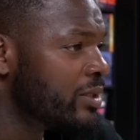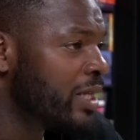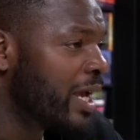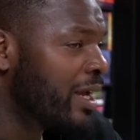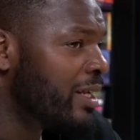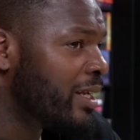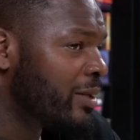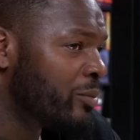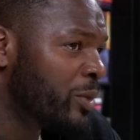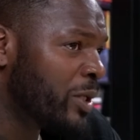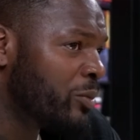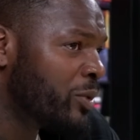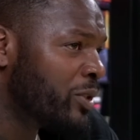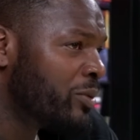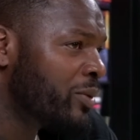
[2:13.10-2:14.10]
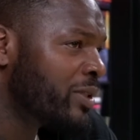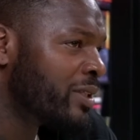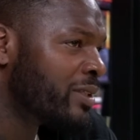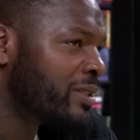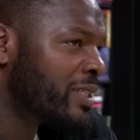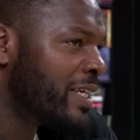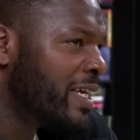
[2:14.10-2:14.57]
Yeah, man, when you were the
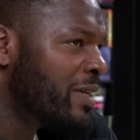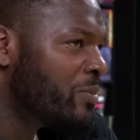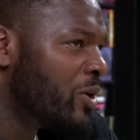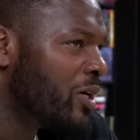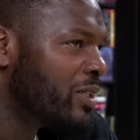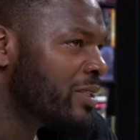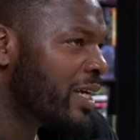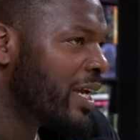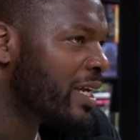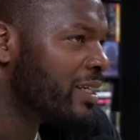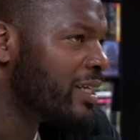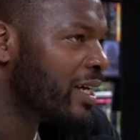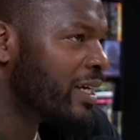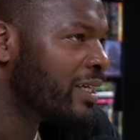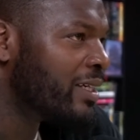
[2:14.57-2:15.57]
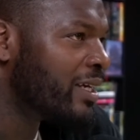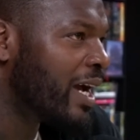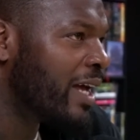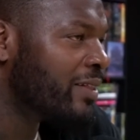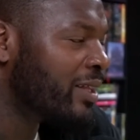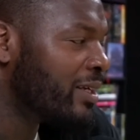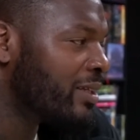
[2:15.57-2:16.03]
team all day, like
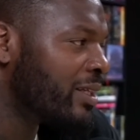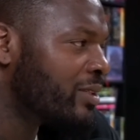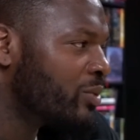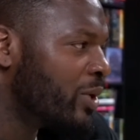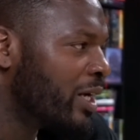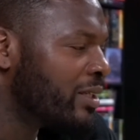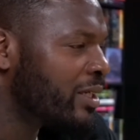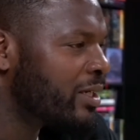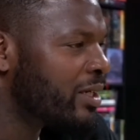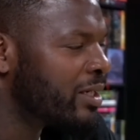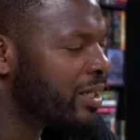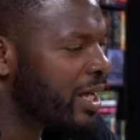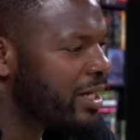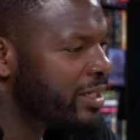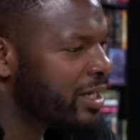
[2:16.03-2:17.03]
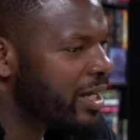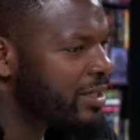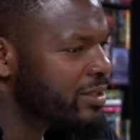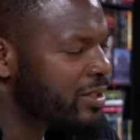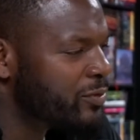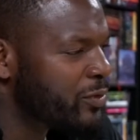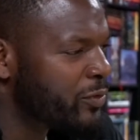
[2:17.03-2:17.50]
I think yeah. that's why I think a lot of guys
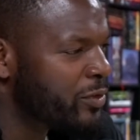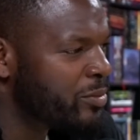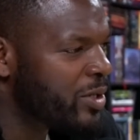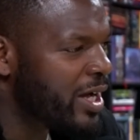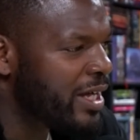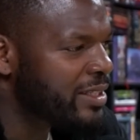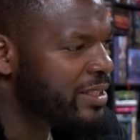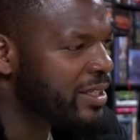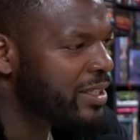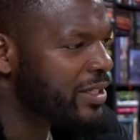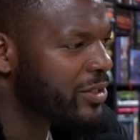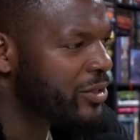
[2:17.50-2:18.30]
suffer from an identity